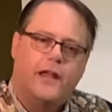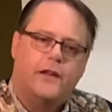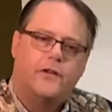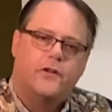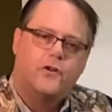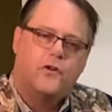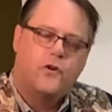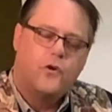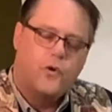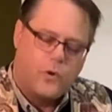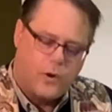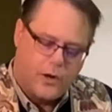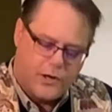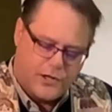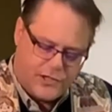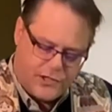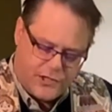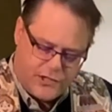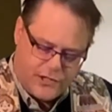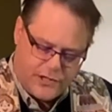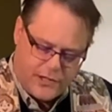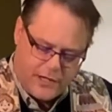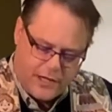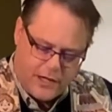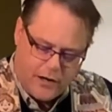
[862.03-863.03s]
and
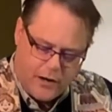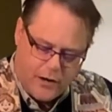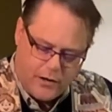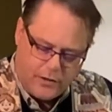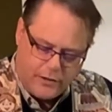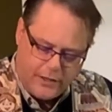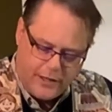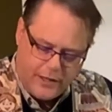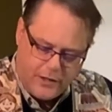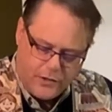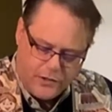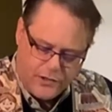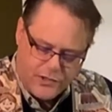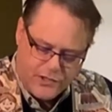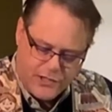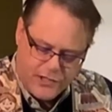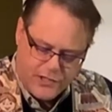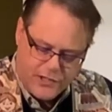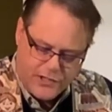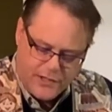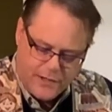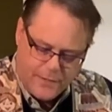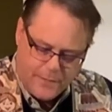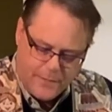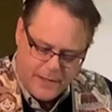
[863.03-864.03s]
courts in our legal
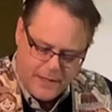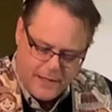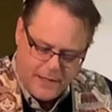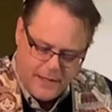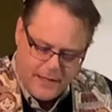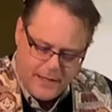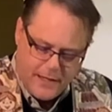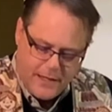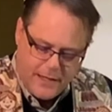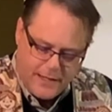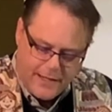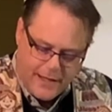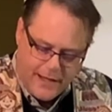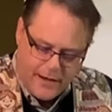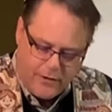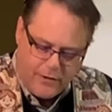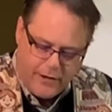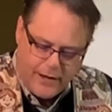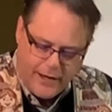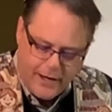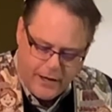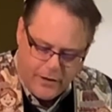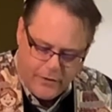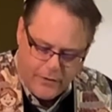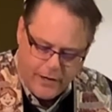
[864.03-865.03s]
system that
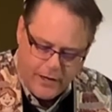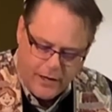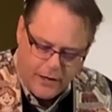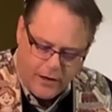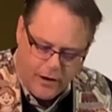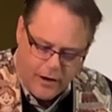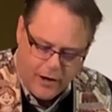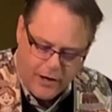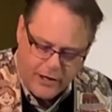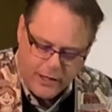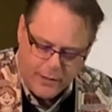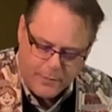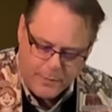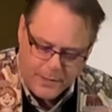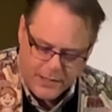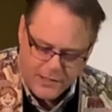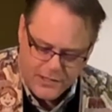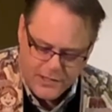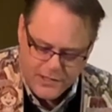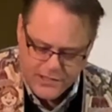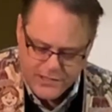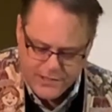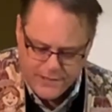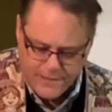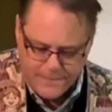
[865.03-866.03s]
are hearing
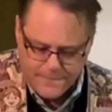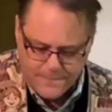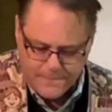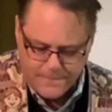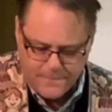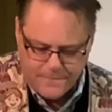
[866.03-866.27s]
arguments